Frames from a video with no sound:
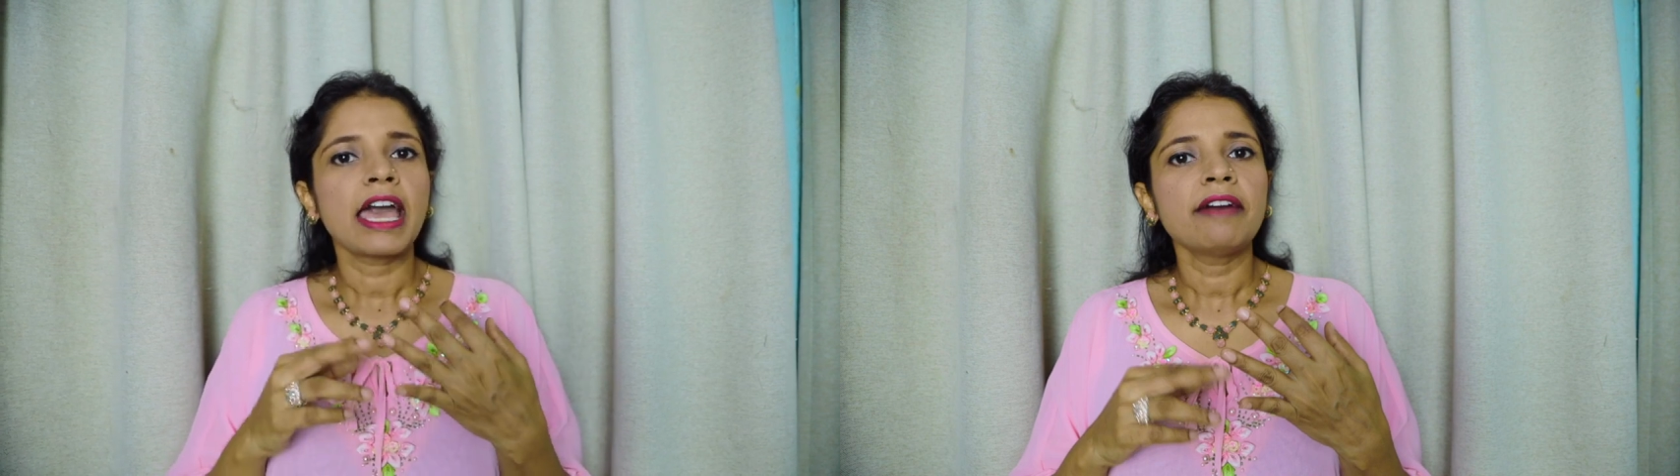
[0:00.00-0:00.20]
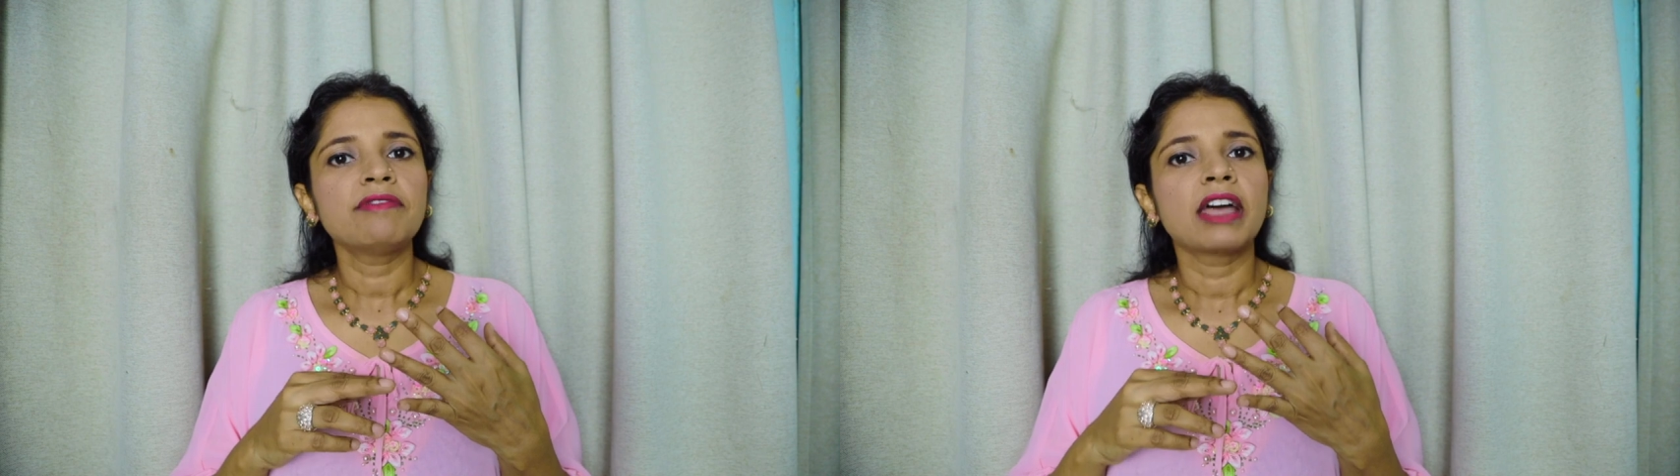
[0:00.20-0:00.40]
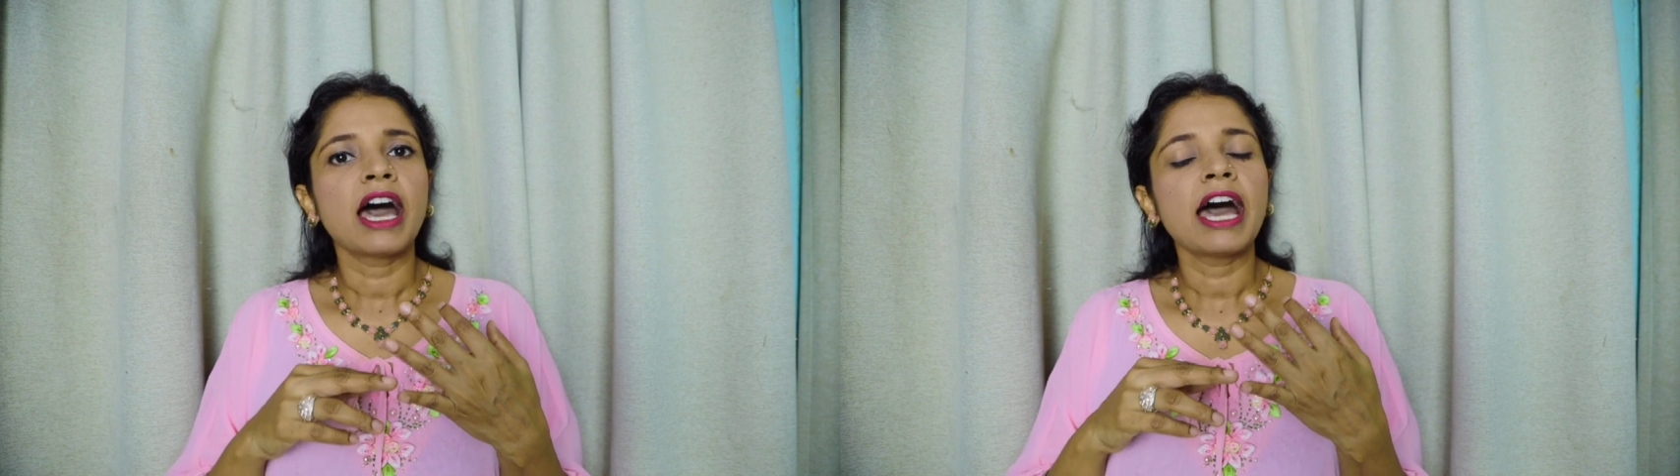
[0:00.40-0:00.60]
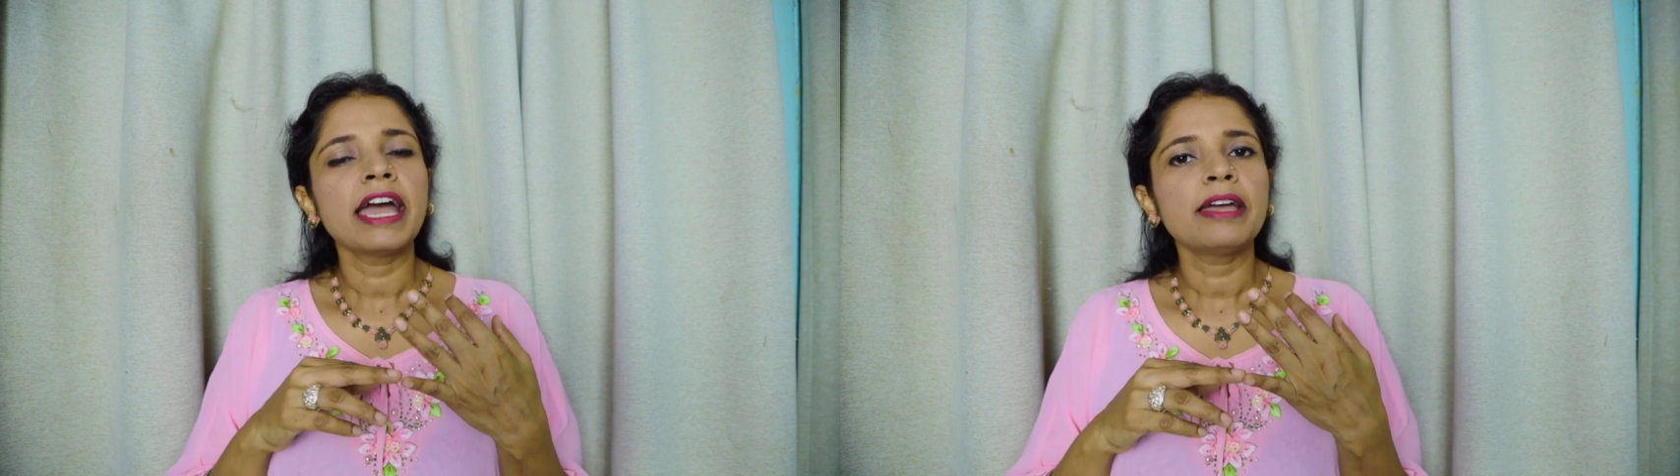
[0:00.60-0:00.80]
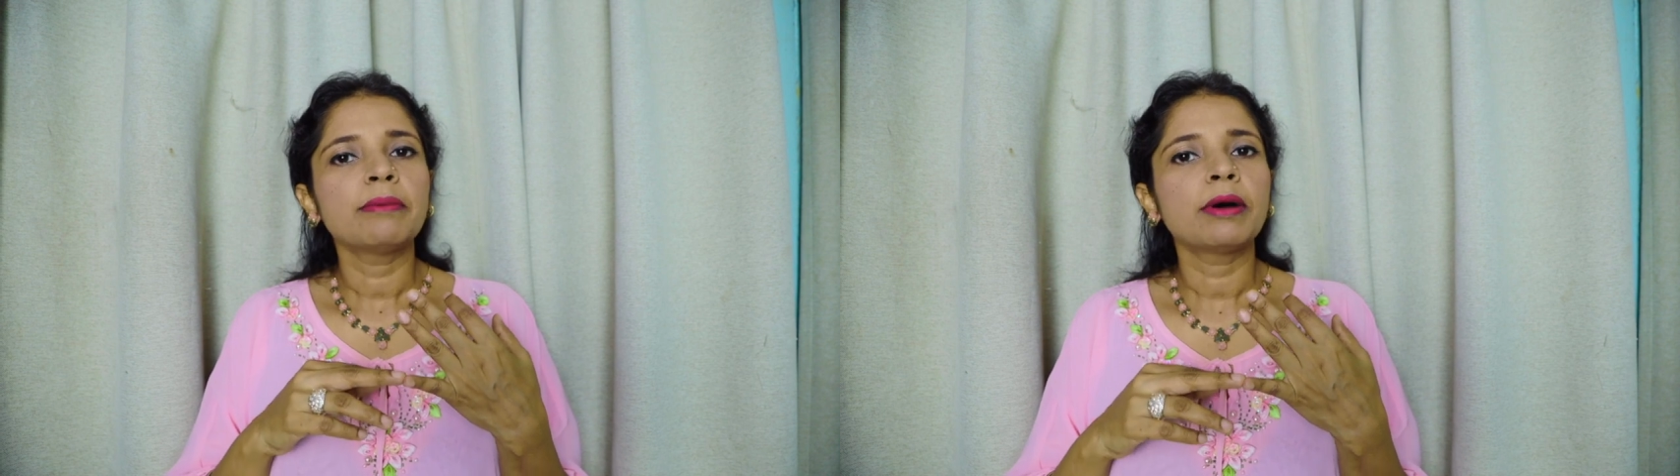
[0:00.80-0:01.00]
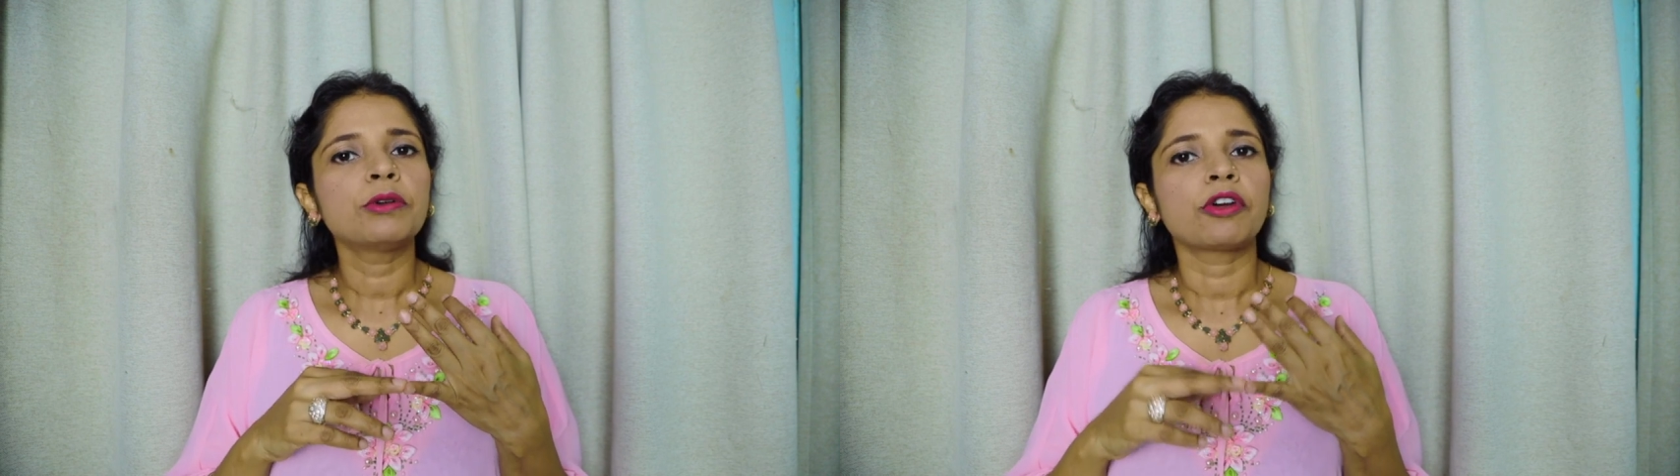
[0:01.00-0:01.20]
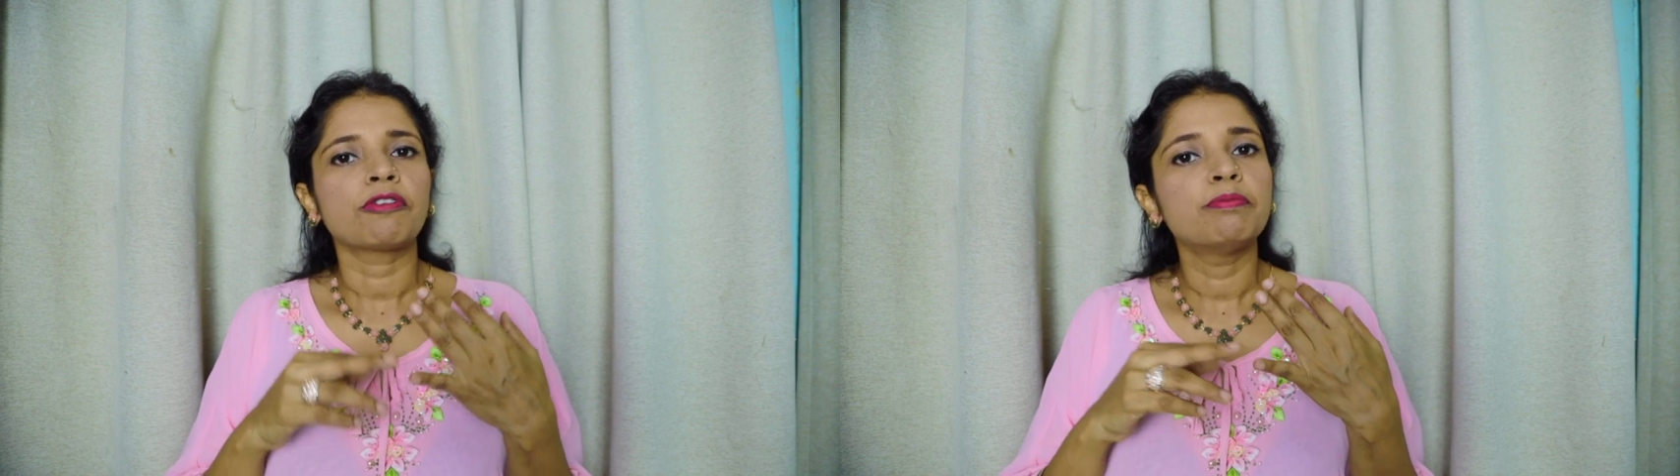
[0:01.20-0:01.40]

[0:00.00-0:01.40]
have the high amount of